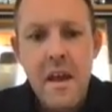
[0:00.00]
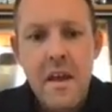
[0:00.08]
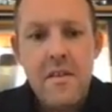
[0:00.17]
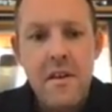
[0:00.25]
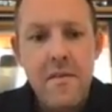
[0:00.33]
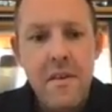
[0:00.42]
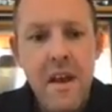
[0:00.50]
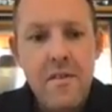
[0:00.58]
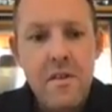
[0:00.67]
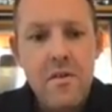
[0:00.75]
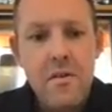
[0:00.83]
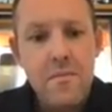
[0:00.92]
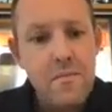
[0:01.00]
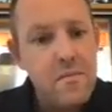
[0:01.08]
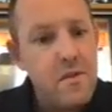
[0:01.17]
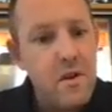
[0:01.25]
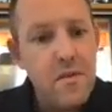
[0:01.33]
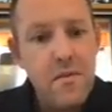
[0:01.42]
So if you have a look,
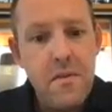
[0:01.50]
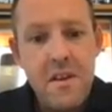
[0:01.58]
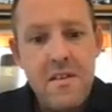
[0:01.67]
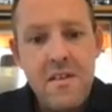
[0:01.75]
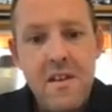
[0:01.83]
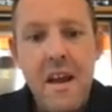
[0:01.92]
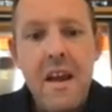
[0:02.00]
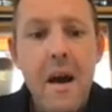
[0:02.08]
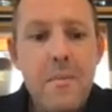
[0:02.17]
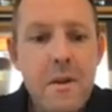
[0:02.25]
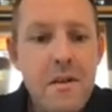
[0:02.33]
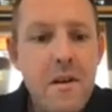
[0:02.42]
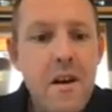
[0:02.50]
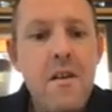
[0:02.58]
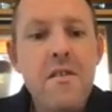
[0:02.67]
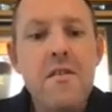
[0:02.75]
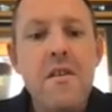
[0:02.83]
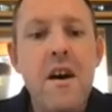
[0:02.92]
we've got things like carbon
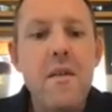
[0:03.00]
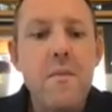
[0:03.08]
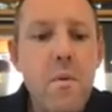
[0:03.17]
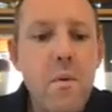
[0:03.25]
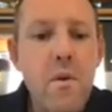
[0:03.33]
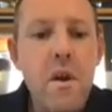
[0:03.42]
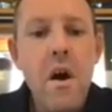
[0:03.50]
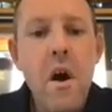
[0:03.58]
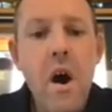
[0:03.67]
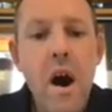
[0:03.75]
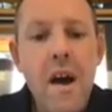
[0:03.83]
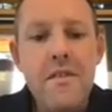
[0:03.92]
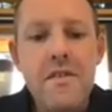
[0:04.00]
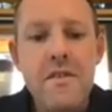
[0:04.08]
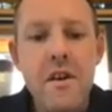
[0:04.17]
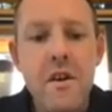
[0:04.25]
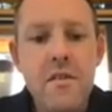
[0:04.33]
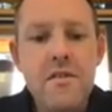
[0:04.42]
dioxide, water, hydrogen,
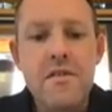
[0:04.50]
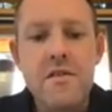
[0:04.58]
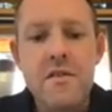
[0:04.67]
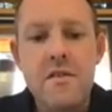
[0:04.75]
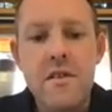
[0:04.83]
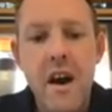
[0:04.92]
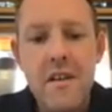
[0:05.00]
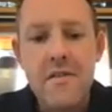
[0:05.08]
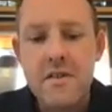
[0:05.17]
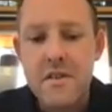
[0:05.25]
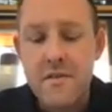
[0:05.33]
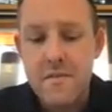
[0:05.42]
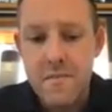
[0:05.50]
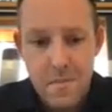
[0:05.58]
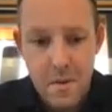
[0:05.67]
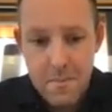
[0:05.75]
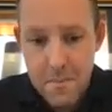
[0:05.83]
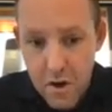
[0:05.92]
oxygen, nitrogen,
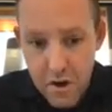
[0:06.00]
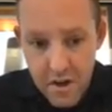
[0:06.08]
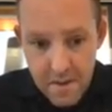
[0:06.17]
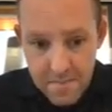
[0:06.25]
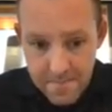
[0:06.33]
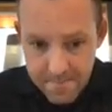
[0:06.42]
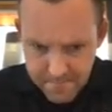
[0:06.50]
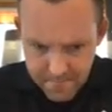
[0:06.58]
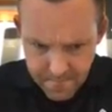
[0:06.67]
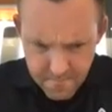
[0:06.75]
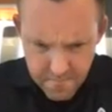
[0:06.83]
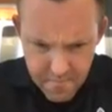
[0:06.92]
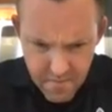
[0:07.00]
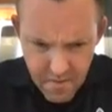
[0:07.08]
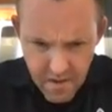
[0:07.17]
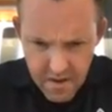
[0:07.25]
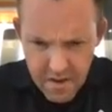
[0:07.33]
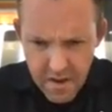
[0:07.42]
ammonia,
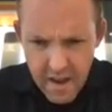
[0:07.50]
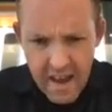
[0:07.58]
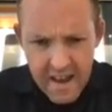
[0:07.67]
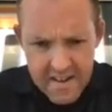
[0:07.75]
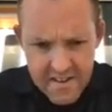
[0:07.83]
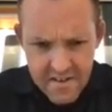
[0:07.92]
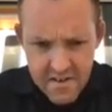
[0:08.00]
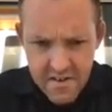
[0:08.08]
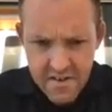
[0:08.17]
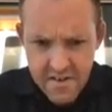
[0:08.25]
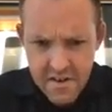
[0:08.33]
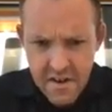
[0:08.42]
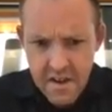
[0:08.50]
your acids,